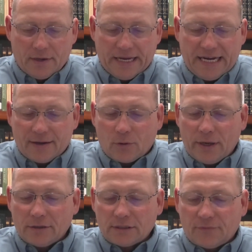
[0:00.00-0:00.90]
He
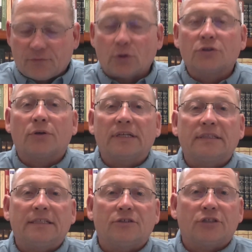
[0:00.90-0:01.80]
declares in 1
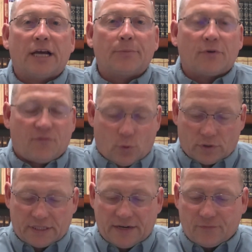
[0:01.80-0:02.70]
Corinthians chapter
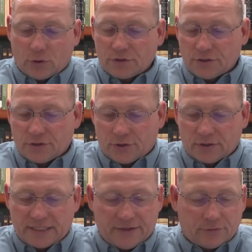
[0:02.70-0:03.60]
14 verses
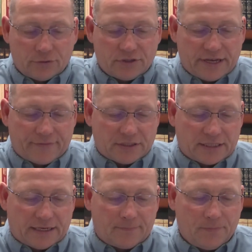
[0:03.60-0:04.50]
13 through
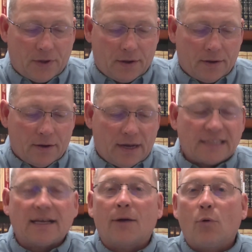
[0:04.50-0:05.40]
17,
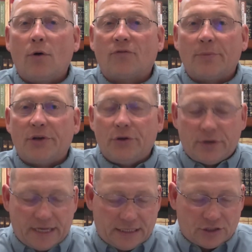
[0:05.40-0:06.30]
as I quote from the New
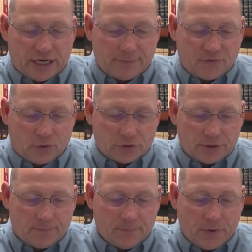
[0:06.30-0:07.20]
King James
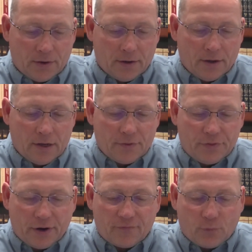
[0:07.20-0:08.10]
Version,
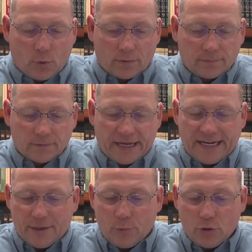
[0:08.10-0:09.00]
Therefore let
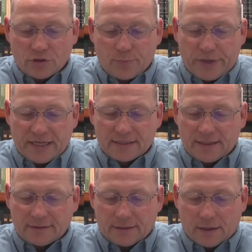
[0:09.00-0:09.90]
him who speaks in
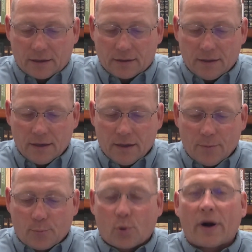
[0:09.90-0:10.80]
a tongue
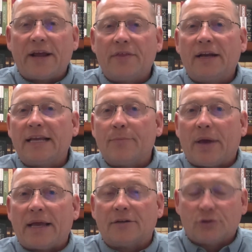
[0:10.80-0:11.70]
pray that he
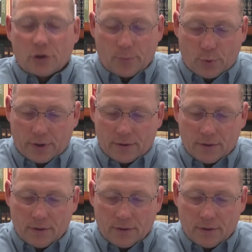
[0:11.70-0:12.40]
may interpret.